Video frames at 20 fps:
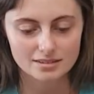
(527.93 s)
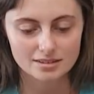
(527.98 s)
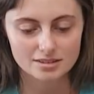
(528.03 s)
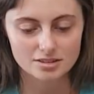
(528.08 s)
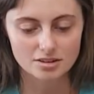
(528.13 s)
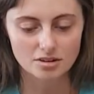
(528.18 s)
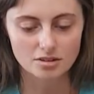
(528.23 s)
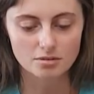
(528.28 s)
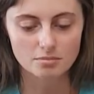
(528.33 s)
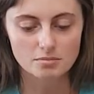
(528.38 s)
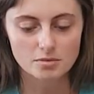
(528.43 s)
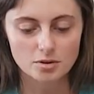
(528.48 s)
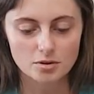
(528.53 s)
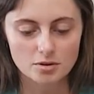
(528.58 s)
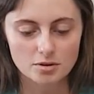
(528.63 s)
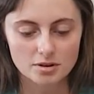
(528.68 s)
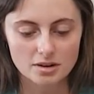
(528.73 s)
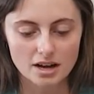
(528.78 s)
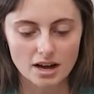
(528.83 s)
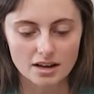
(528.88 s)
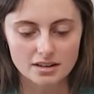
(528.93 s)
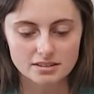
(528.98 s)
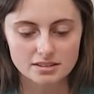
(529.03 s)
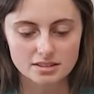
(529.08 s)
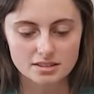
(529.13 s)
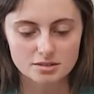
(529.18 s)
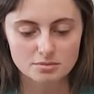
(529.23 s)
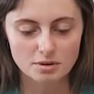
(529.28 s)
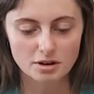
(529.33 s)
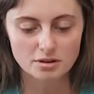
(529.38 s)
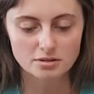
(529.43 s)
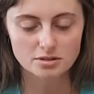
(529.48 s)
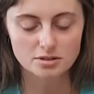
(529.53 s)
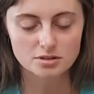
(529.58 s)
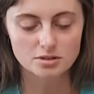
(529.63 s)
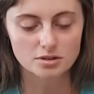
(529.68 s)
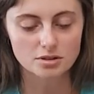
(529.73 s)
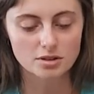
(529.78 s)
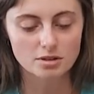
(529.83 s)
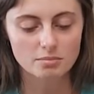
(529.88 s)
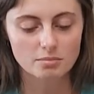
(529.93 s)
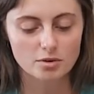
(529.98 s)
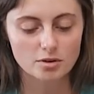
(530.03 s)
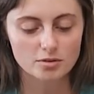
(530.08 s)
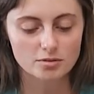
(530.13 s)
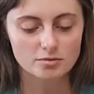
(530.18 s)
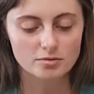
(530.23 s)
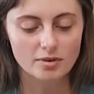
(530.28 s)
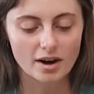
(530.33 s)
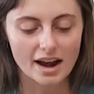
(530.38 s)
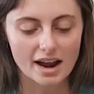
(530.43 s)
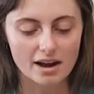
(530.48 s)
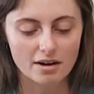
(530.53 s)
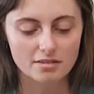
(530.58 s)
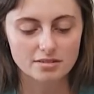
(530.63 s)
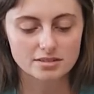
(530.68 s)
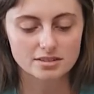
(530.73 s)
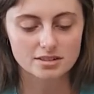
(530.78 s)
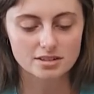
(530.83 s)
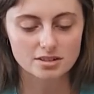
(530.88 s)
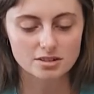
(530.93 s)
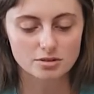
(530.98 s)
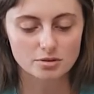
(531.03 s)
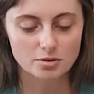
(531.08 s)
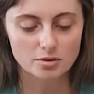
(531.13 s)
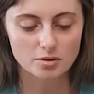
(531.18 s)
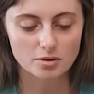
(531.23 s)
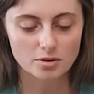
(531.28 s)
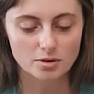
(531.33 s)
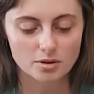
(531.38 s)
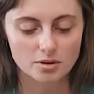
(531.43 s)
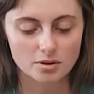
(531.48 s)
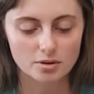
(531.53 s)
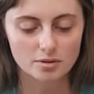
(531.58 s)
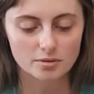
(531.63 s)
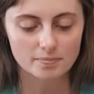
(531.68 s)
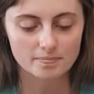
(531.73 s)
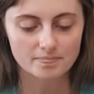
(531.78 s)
So the more cuts as well you do, the more round your